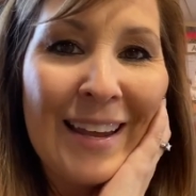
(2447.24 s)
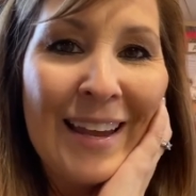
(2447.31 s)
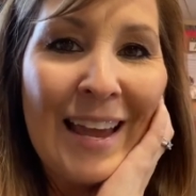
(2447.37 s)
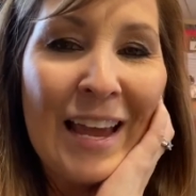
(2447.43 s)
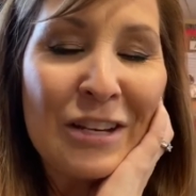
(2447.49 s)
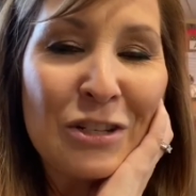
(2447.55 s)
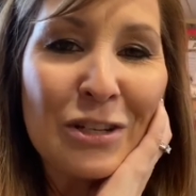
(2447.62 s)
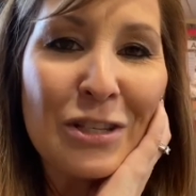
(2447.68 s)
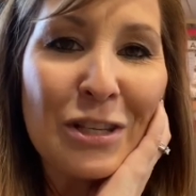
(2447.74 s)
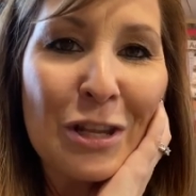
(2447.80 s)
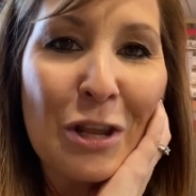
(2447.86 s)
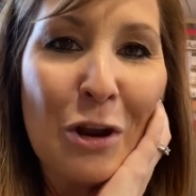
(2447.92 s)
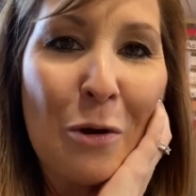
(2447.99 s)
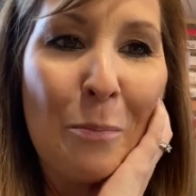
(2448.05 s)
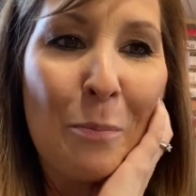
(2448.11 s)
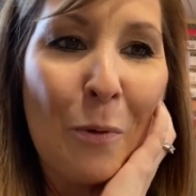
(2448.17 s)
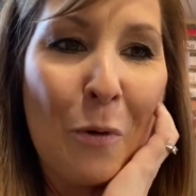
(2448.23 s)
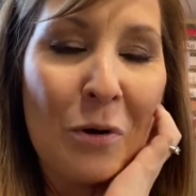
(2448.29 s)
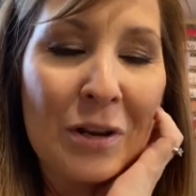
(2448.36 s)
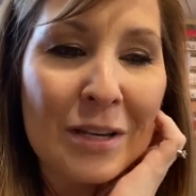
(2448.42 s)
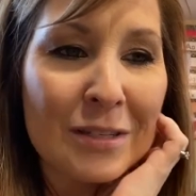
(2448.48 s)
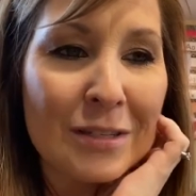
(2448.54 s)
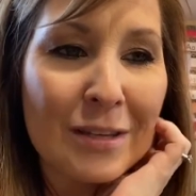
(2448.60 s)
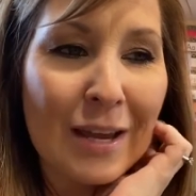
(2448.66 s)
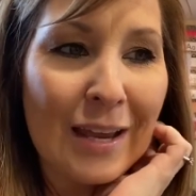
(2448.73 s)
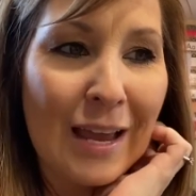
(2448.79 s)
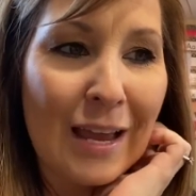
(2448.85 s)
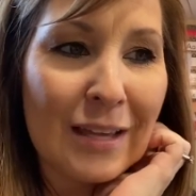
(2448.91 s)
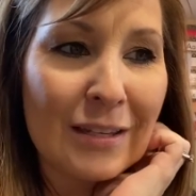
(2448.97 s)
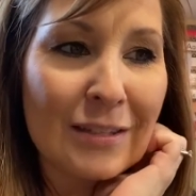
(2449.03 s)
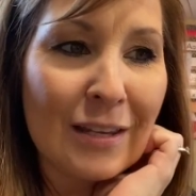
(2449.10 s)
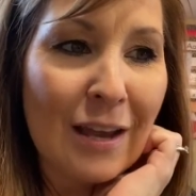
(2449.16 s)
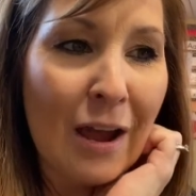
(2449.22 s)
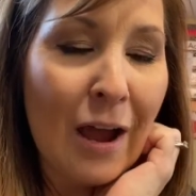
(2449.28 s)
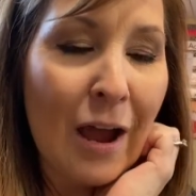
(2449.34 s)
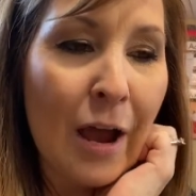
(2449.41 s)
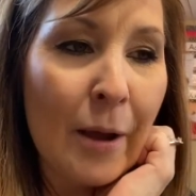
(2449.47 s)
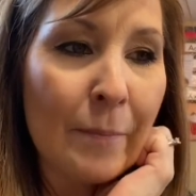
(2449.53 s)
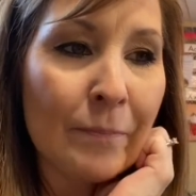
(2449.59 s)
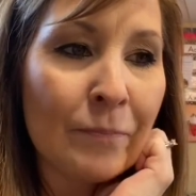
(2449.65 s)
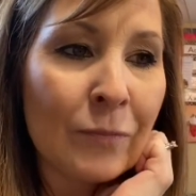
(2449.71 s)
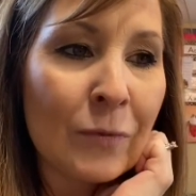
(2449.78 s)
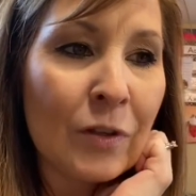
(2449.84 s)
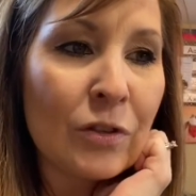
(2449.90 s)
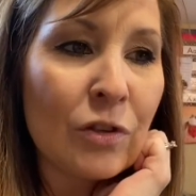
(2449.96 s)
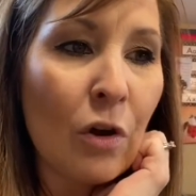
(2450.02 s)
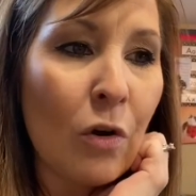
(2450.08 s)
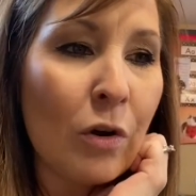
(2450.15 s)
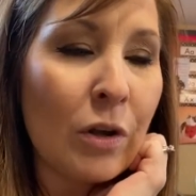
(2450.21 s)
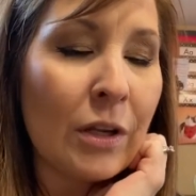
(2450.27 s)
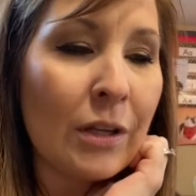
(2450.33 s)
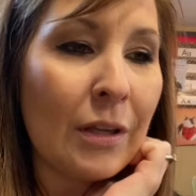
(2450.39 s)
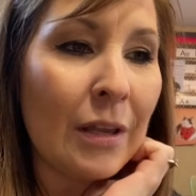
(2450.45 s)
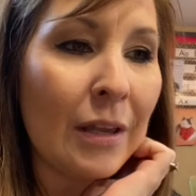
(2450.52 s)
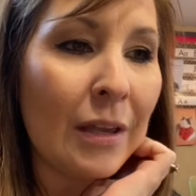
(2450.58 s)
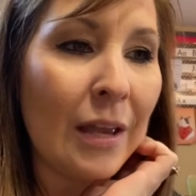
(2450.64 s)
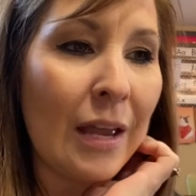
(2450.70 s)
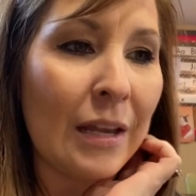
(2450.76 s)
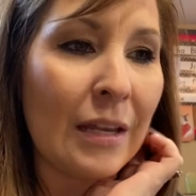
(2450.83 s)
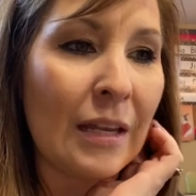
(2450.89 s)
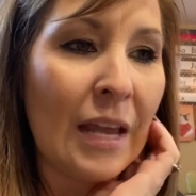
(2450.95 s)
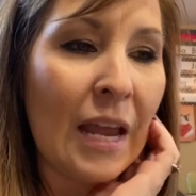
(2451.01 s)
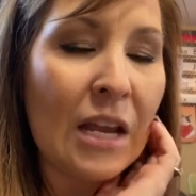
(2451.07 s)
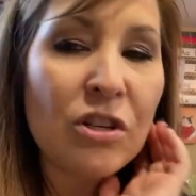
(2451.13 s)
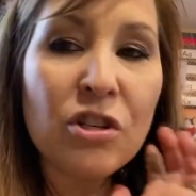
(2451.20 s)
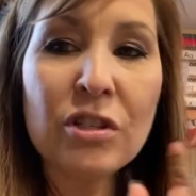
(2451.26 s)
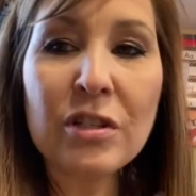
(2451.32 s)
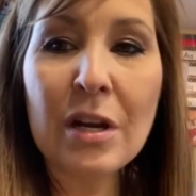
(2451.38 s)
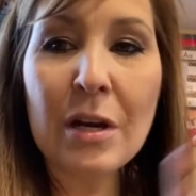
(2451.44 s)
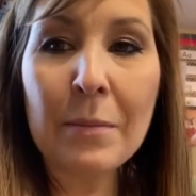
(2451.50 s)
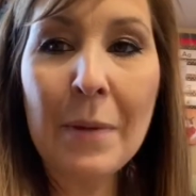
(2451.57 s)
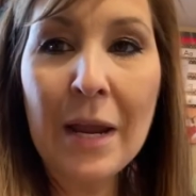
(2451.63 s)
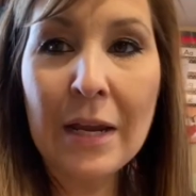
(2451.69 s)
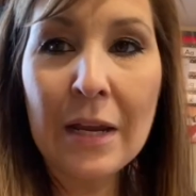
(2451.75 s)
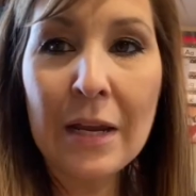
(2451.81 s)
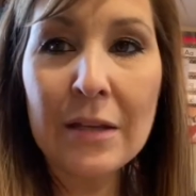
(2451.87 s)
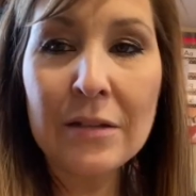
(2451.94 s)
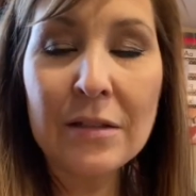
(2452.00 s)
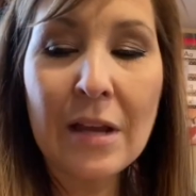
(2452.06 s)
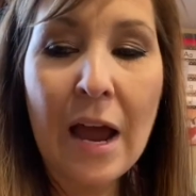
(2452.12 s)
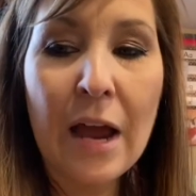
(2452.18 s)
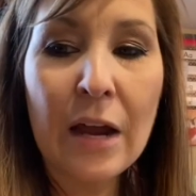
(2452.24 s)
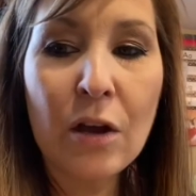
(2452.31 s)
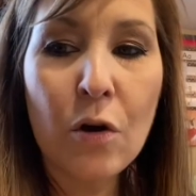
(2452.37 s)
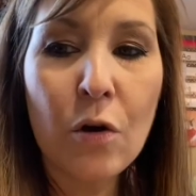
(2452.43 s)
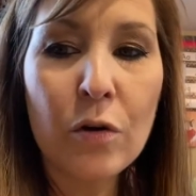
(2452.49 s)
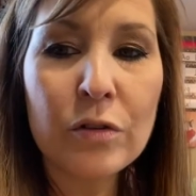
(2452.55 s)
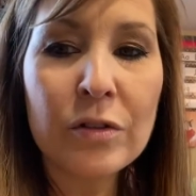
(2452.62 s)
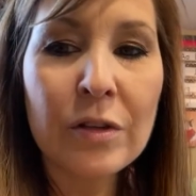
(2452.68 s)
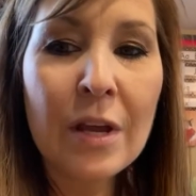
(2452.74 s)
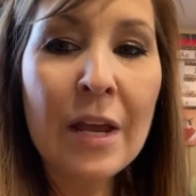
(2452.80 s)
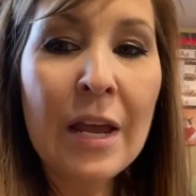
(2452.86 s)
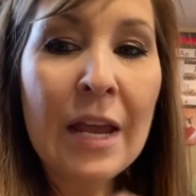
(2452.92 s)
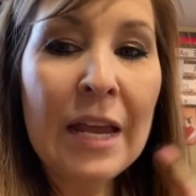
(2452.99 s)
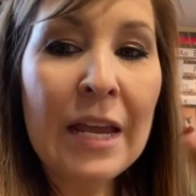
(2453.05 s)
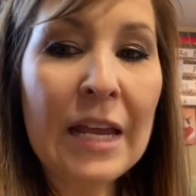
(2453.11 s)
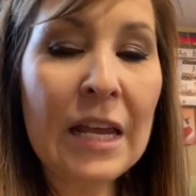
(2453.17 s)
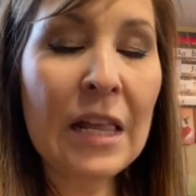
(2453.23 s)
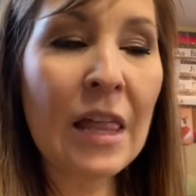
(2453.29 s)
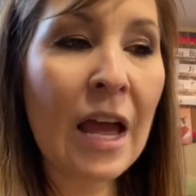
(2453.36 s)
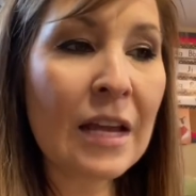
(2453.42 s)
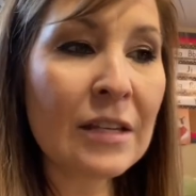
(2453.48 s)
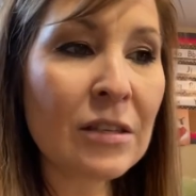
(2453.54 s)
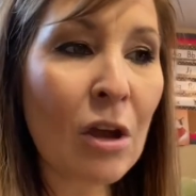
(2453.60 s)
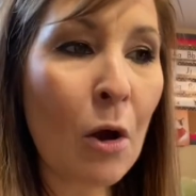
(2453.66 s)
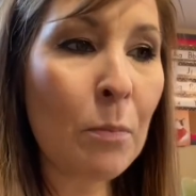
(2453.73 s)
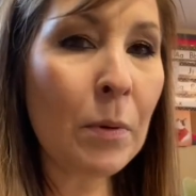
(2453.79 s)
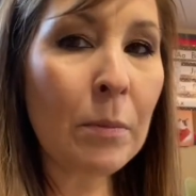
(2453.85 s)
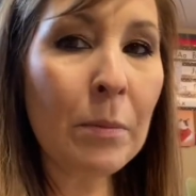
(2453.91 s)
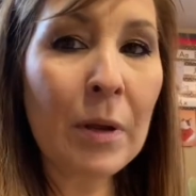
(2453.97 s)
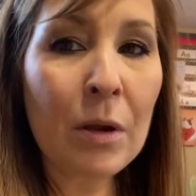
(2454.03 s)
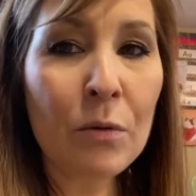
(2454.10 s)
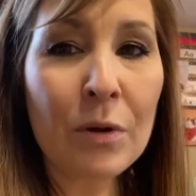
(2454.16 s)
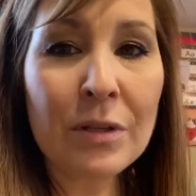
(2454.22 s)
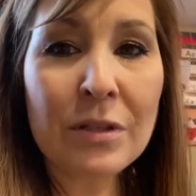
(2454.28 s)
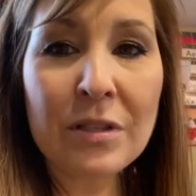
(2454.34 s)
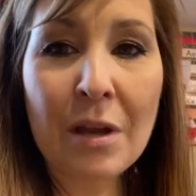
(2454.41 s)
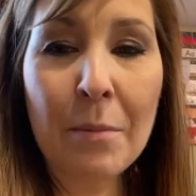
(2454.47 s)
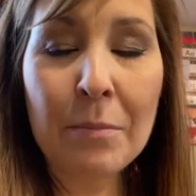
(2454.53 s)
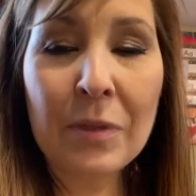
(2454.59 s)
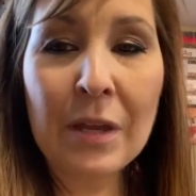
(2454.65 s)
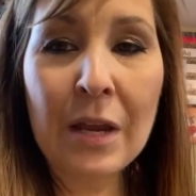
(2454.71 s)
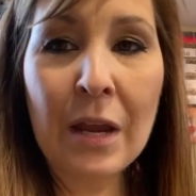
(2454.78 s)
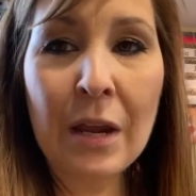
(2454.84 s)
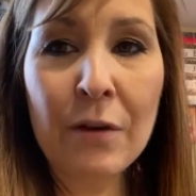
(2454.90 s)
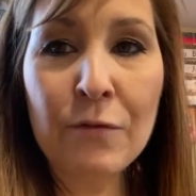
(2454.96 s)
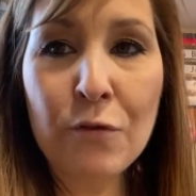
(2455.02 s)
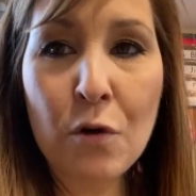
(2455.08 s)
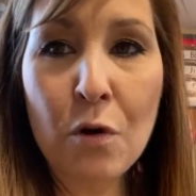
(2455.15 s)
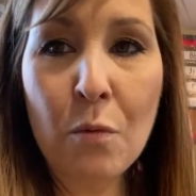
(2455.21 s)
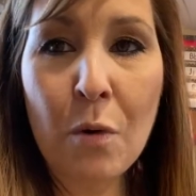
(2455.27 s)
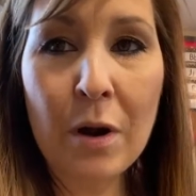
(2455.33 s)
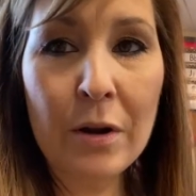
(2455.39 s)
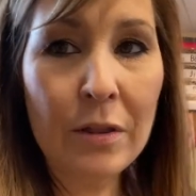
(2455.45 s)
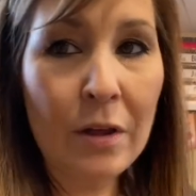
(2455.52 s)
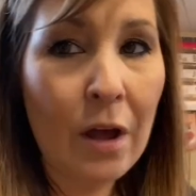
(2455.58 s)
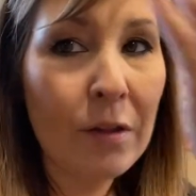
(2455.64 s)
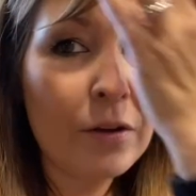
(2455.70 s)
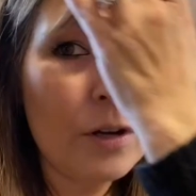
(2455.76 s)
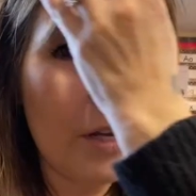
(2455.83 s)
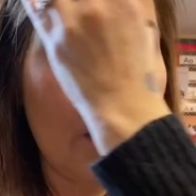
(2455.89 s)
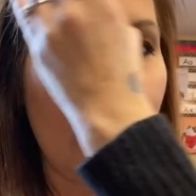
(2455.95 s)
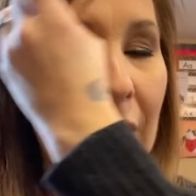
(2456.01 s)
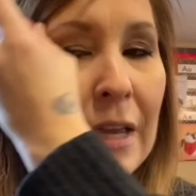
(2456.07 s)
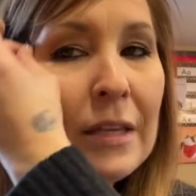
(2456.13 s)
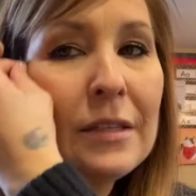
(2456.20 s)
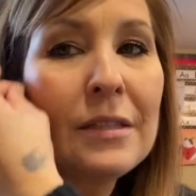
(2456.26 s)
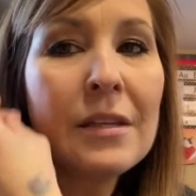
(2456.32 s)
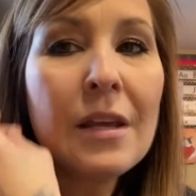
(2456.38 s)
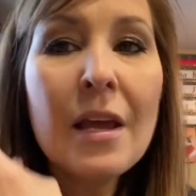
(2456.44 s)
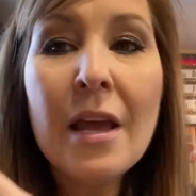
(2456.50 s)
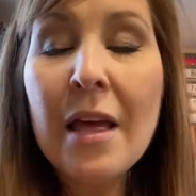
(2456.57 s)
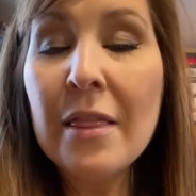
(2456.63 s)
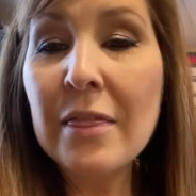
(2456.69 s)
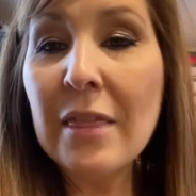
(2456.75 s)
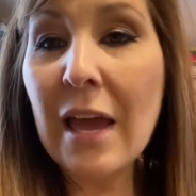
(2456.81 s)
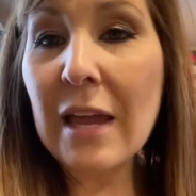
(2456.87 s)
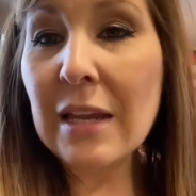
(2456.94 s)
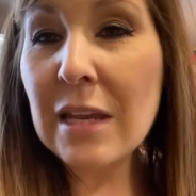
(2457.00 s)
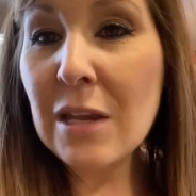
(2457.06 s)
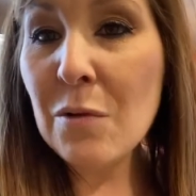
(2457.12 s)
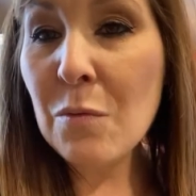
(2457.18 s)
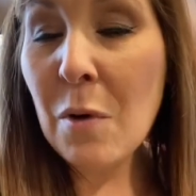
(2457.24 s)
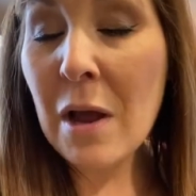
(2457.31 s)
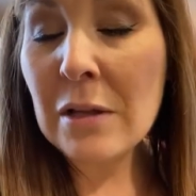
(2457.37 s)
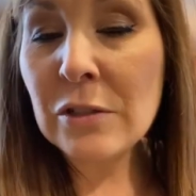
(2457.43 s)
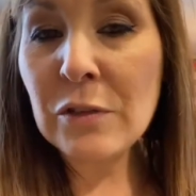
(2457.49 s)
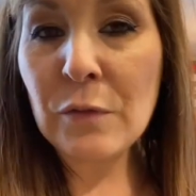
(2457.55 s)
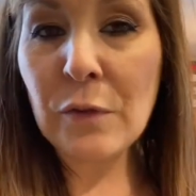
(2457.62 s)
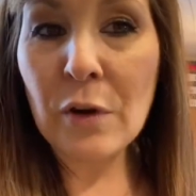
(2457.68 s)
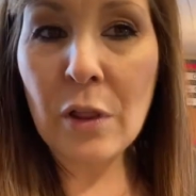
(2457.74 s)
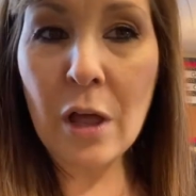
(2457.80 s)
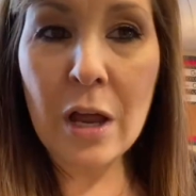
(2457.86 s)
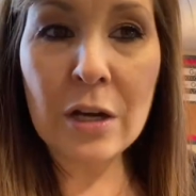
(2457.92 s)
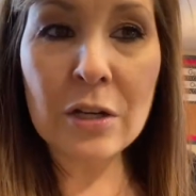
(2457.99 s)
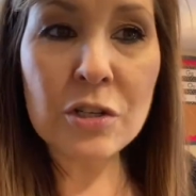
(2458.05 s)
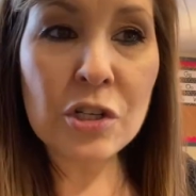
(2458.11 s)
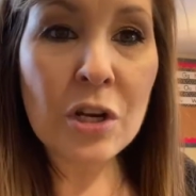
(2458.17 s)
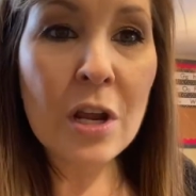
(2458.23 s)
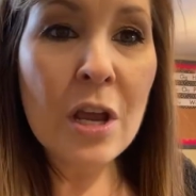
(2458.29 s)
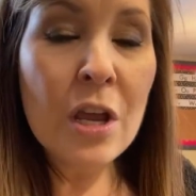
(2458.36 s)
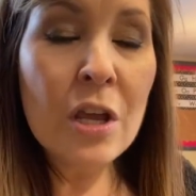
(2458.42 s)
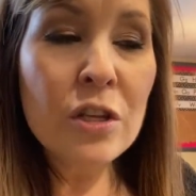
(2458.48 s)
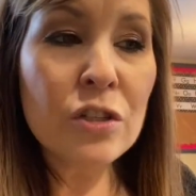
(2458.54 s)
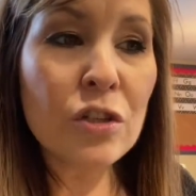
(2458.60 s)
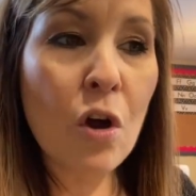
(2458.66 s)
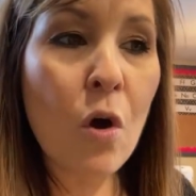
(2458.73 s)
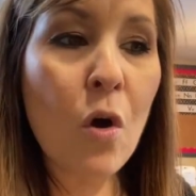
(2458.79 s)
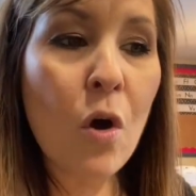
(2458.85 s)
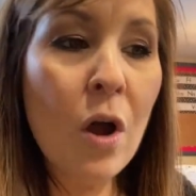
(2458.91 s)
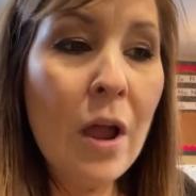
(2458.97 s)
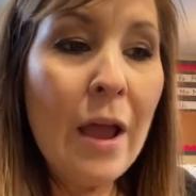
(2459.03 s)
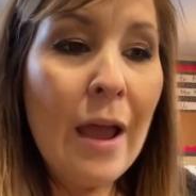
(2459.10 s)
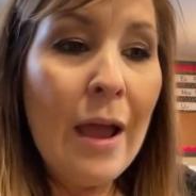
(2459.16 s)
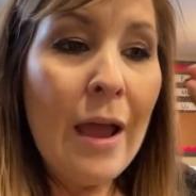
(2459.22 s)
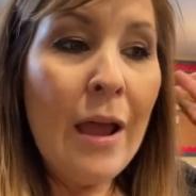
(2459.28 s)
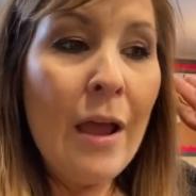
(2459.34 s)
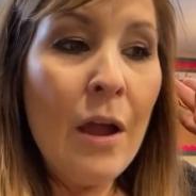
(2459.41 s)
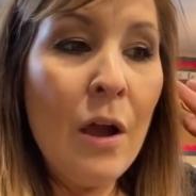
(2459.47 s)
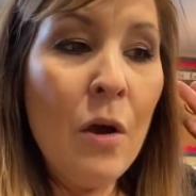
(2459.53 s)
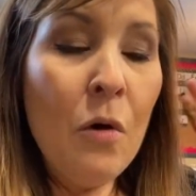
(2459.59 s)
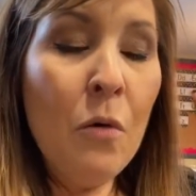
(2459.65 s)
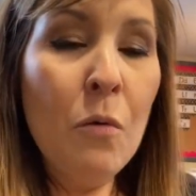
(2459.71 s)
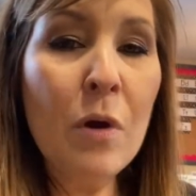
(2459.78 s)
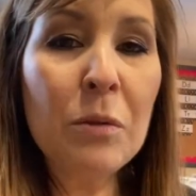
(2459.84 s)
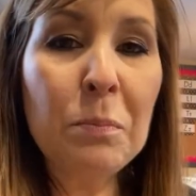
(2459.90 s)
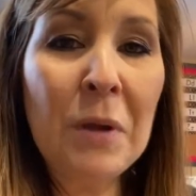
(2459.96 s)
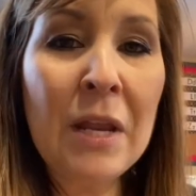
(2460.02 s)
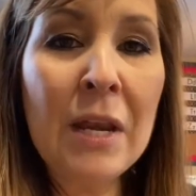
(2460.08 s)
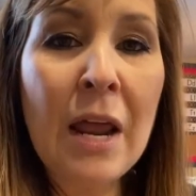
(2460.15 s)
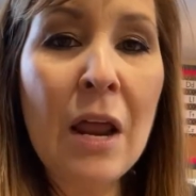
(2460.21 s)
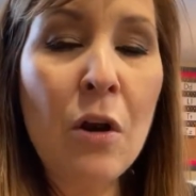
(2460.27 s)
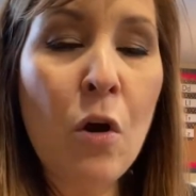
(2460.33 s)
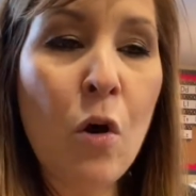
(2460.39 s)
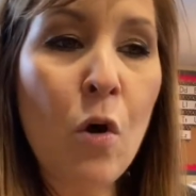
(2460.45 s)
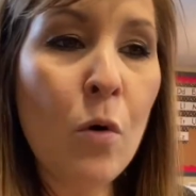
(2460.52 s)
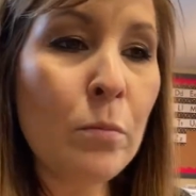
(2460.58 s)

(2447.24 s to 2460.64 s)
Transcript: it's just a little bonus, I guess. Um, so Gage is gonna make his tacos. Eli's helping me with something for one of the other kids that he wants for lunch. So with being at home